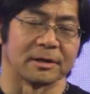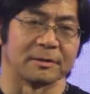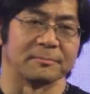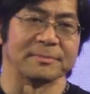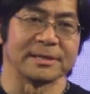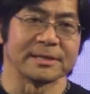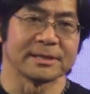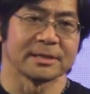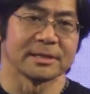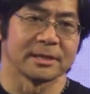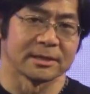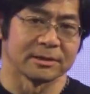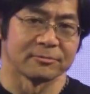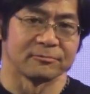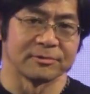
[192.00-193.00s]
meaning
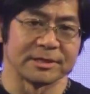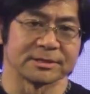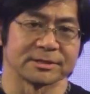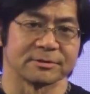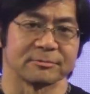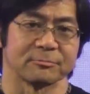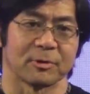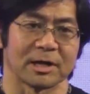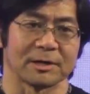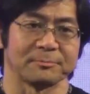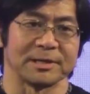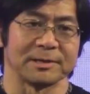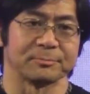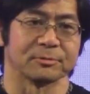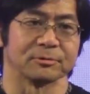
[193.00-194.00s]
and a reason why
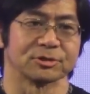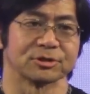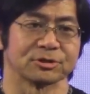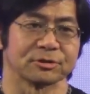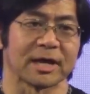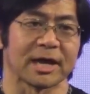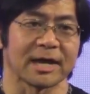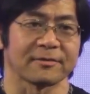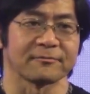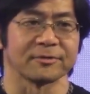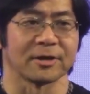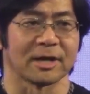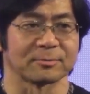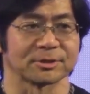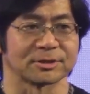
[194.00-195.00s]
people should have
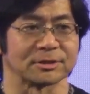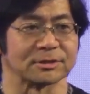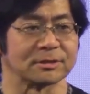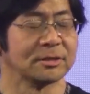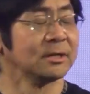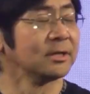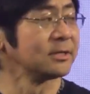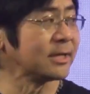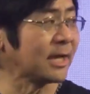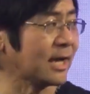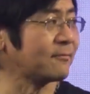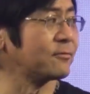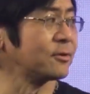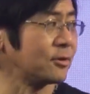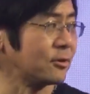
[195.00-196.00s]
the option to
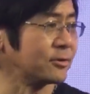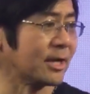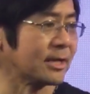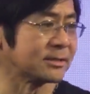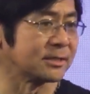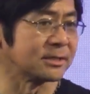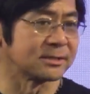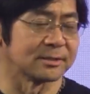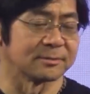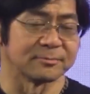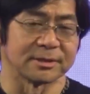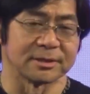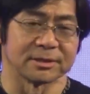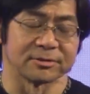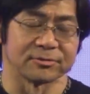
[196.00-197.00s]
have their own assets and
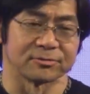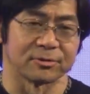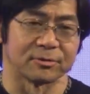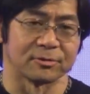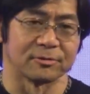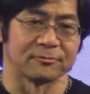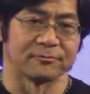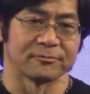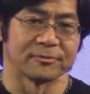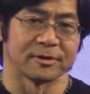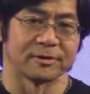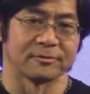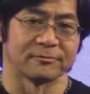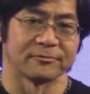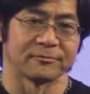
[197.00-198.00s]
be in control
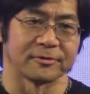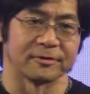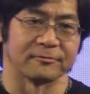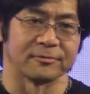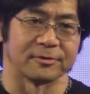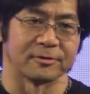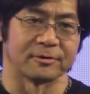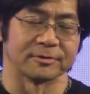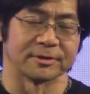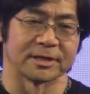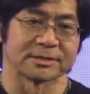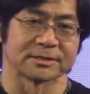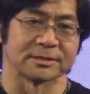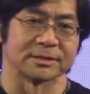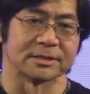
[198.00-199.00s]
of their own
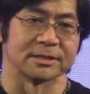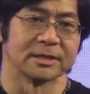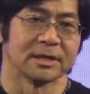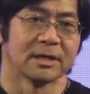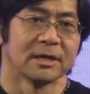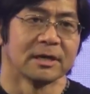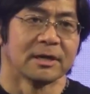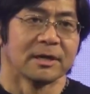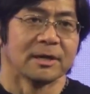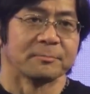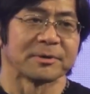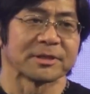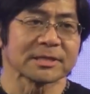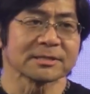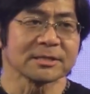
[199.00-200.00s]
destiny.
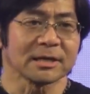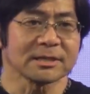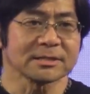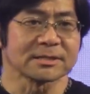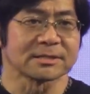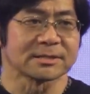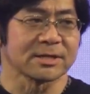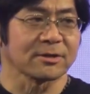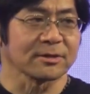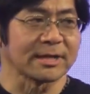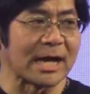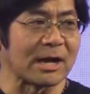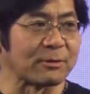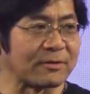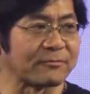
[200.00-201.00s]
But that's not necessarily
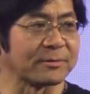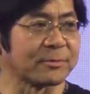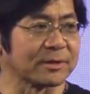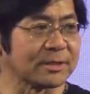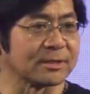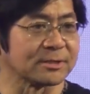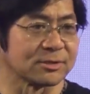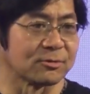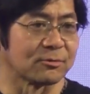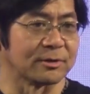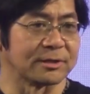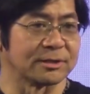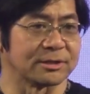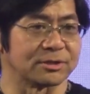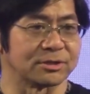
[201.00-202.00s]
how everybody is
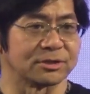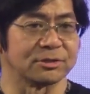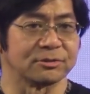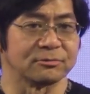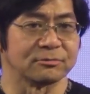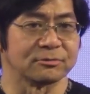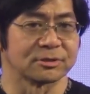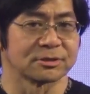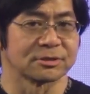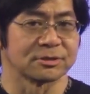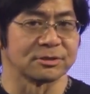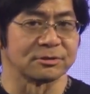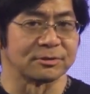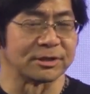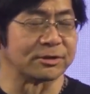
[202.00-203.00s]
going to choose
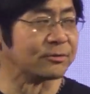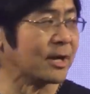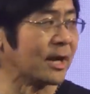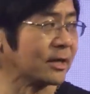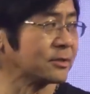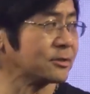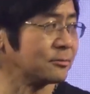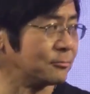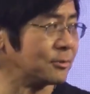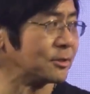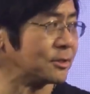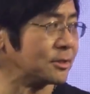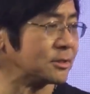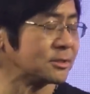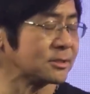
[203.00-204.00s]
to interact with
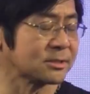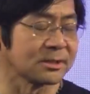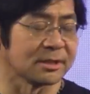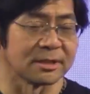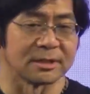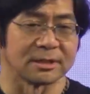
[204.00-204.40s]
this